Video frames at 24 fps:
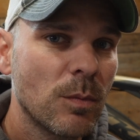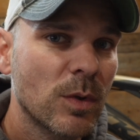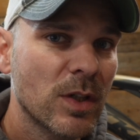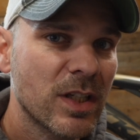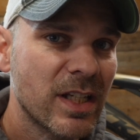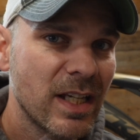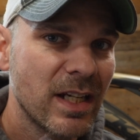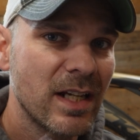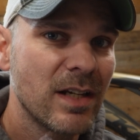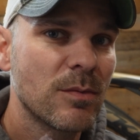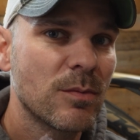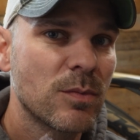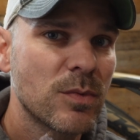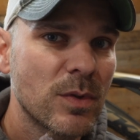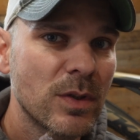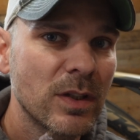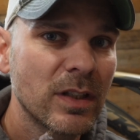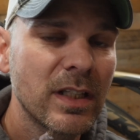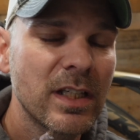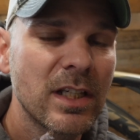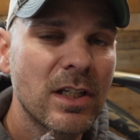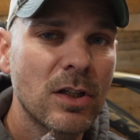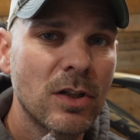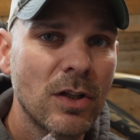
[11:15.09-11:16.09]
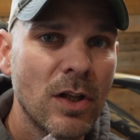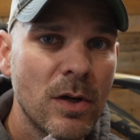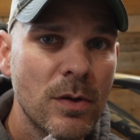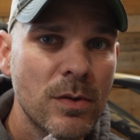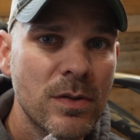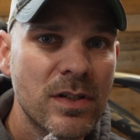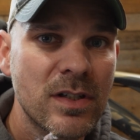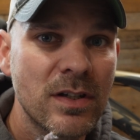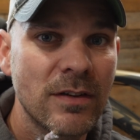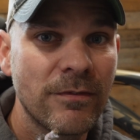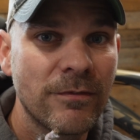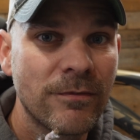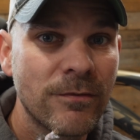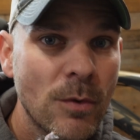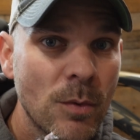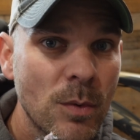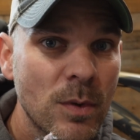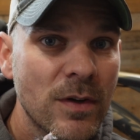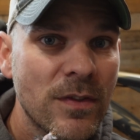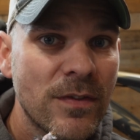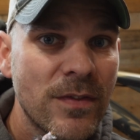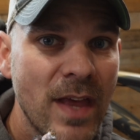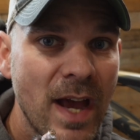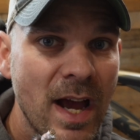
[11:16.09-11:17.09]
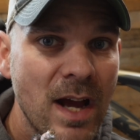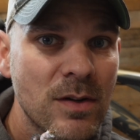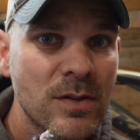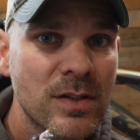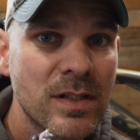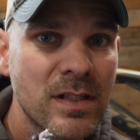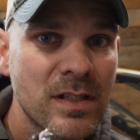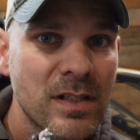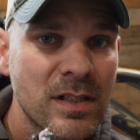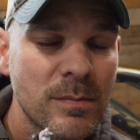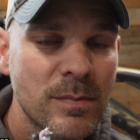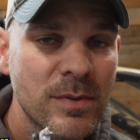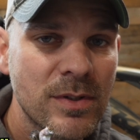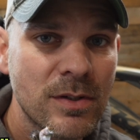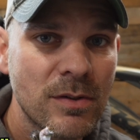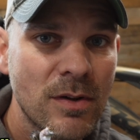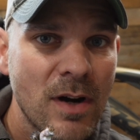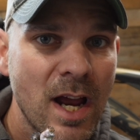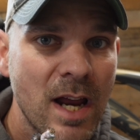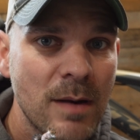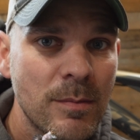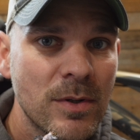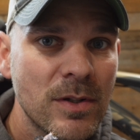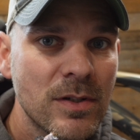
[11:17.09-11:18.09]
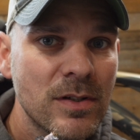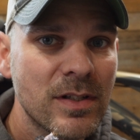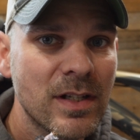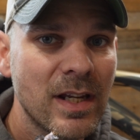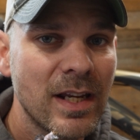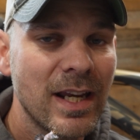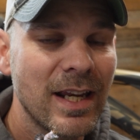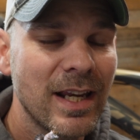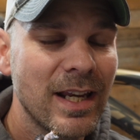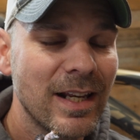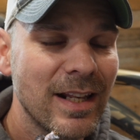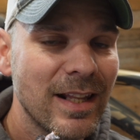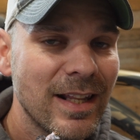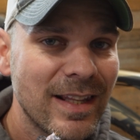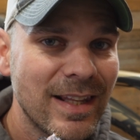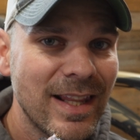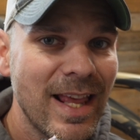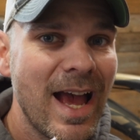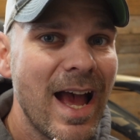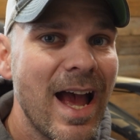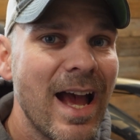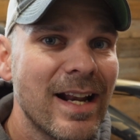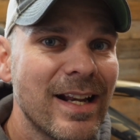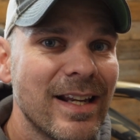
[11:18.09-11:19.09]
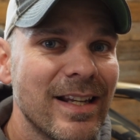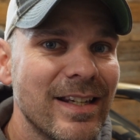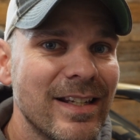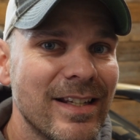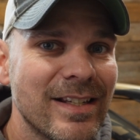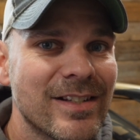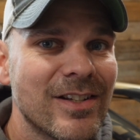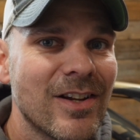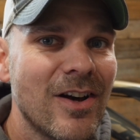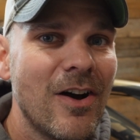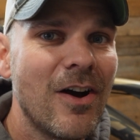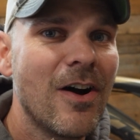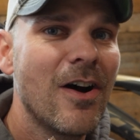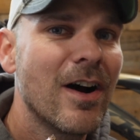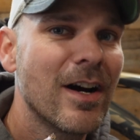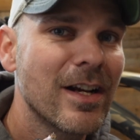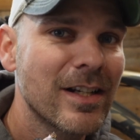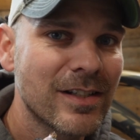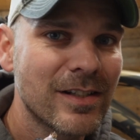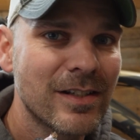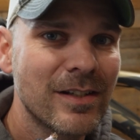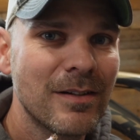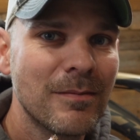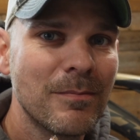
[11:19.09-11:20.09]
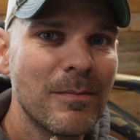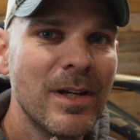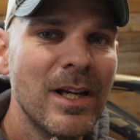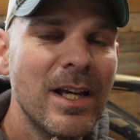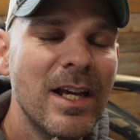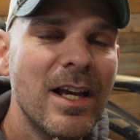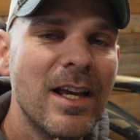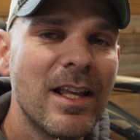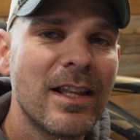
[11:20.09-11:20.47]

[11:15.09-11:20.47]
We're getting really close to 4,000 subscribers and that is awesome.